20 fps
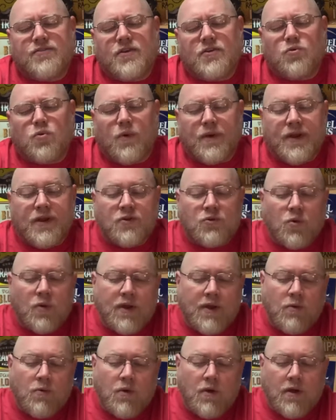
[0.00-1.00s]
of twenty
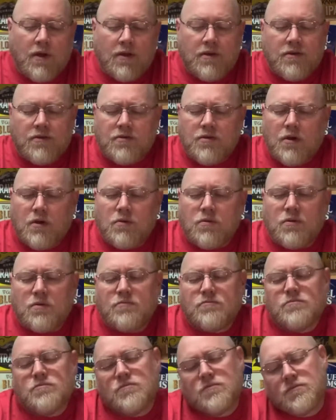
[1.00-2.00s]
twenty-one, so
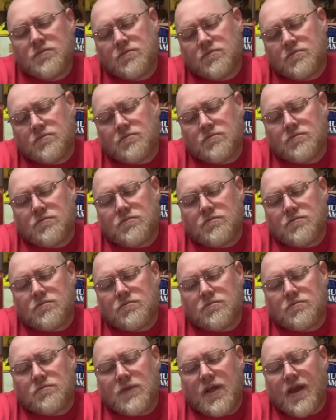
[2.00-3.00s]

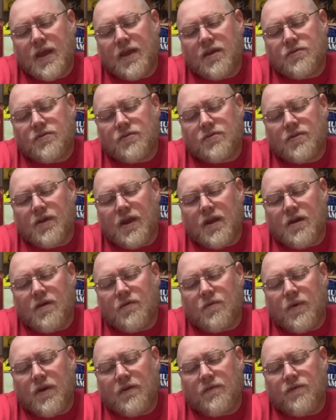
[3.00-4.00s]
I guess there's like a,
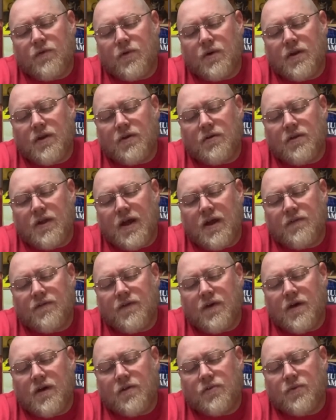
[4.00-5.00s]
what, a four-year life,
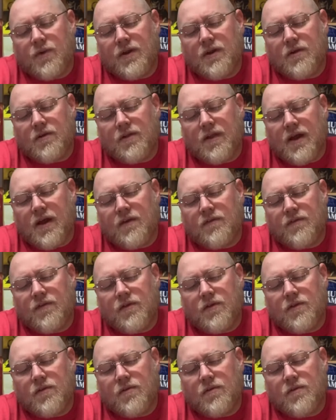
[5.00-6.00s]
a three-year life,
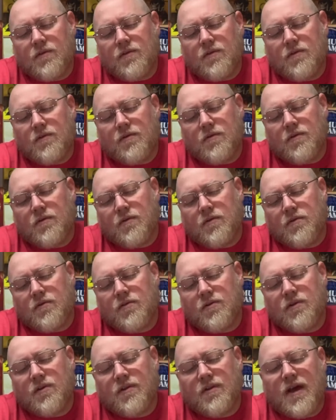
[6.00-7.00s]

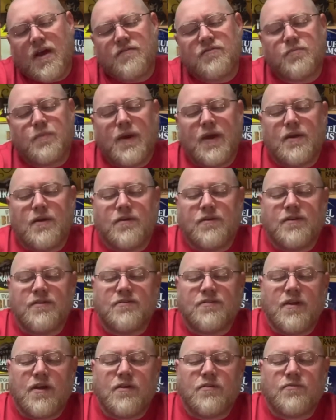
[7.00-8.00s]
two-year lifespan on these
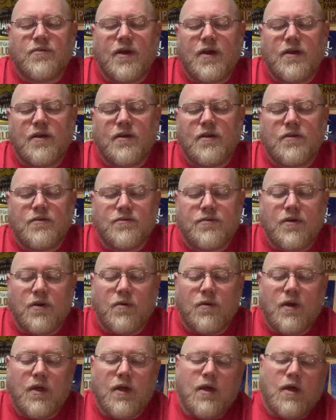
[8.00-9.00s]
things right here. So,
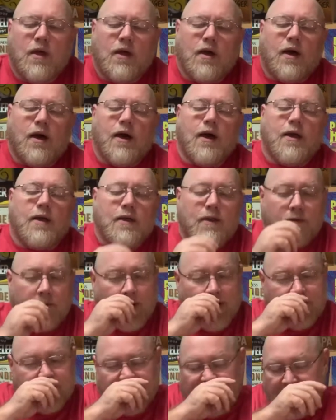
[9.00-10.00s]
uh,
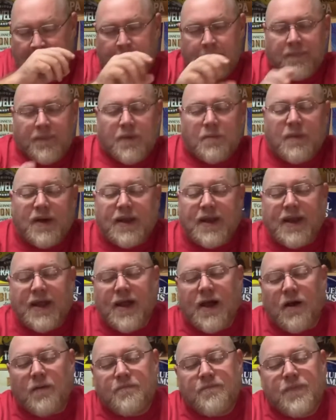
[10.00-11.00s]
interesting. But
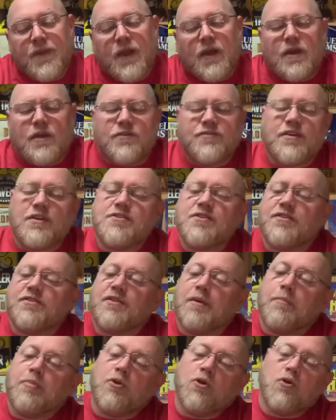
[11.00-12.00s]
anyhow, see just
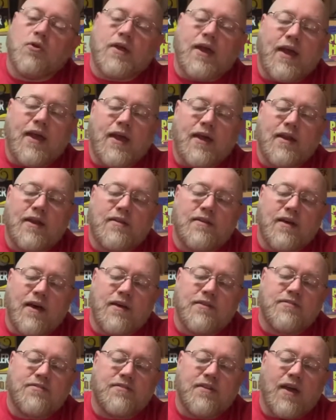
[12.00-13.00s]
the blue can. It
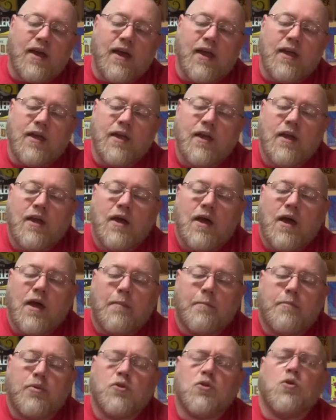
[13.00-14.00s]
does say
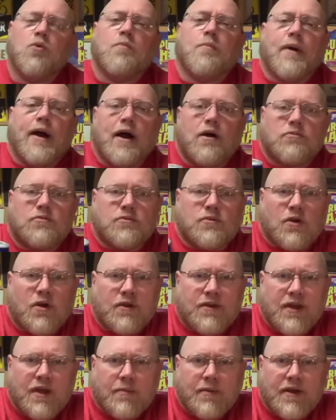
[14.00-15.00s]
Blue Mountain
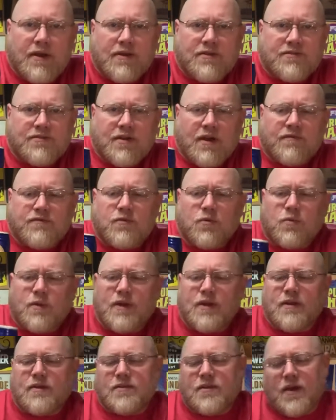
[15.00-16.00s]
on there, but it is tough to
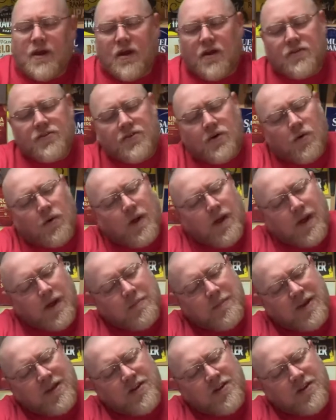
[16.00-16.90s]
read it there. So I'm going